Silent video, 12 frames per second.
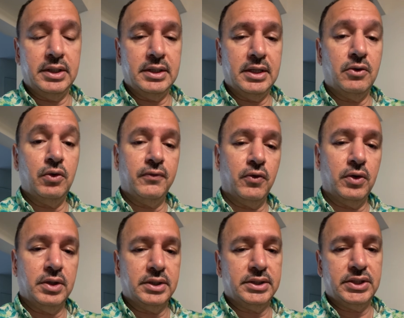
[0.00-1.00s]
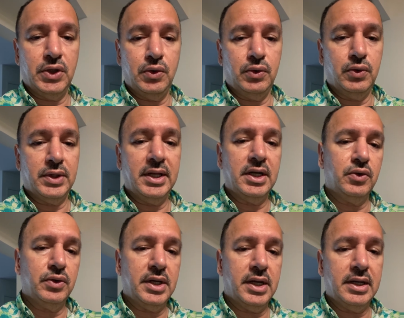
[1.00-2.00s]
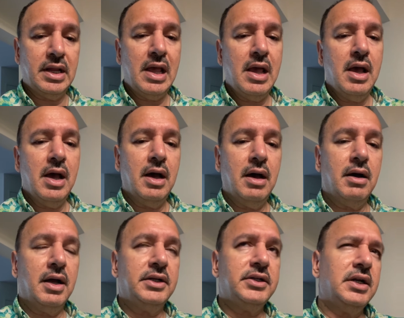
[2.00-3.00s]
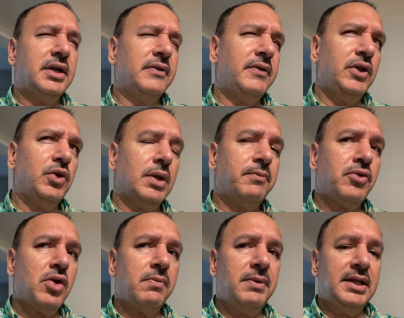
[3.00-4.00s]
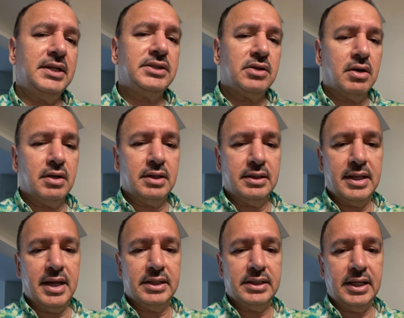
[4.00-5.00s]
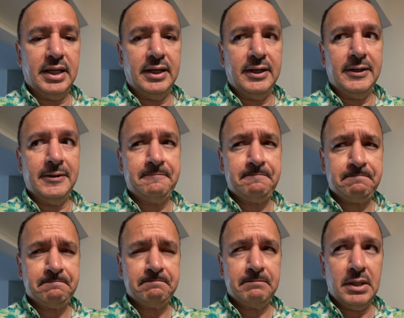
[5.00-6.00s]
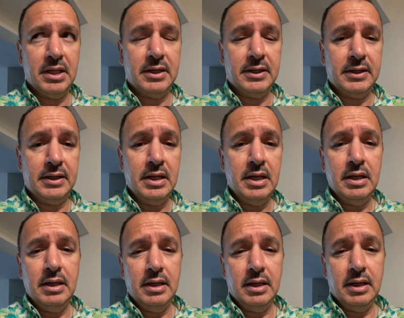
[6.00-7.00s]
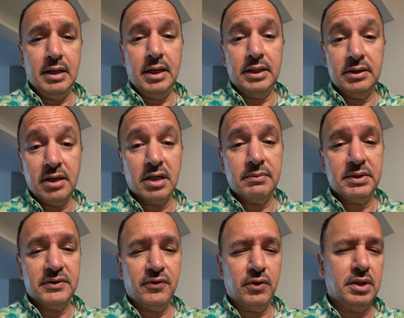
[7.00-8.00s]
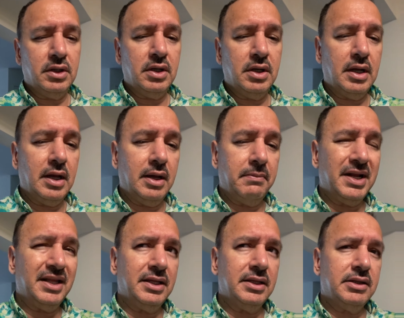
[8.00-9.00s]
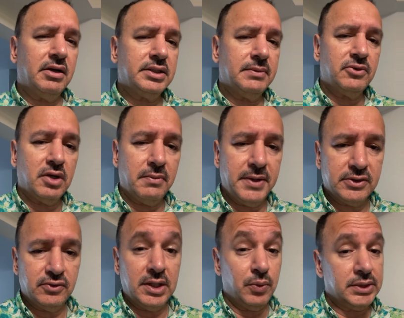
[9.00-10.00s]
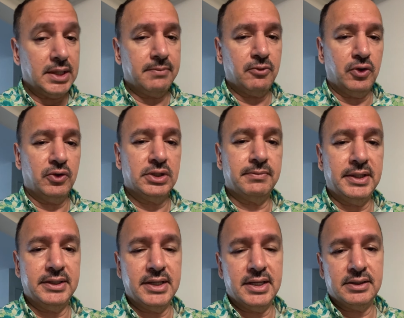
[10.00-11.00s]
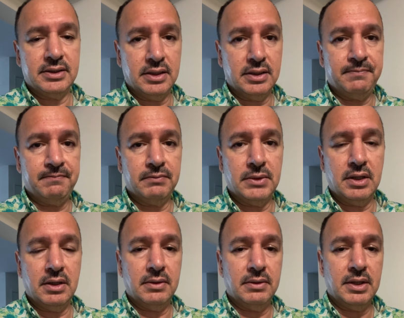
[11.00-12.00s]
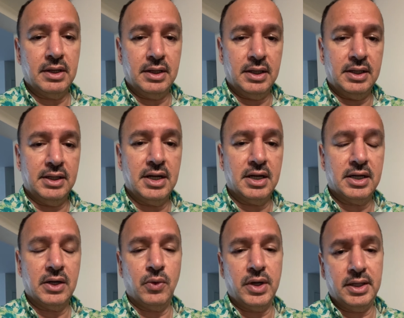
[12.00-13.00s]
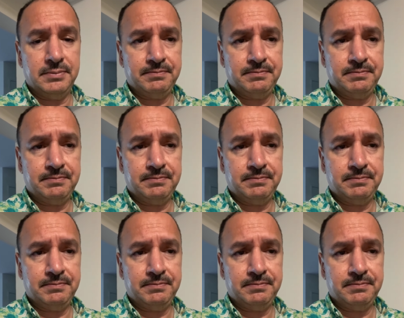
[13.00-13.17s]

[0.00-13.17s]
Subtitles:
root folders, so you cannot do that. Alternatively, you can probably install that in the documents folder, but I think there are some drawbacks to that, which I'm going to explain that in a little while.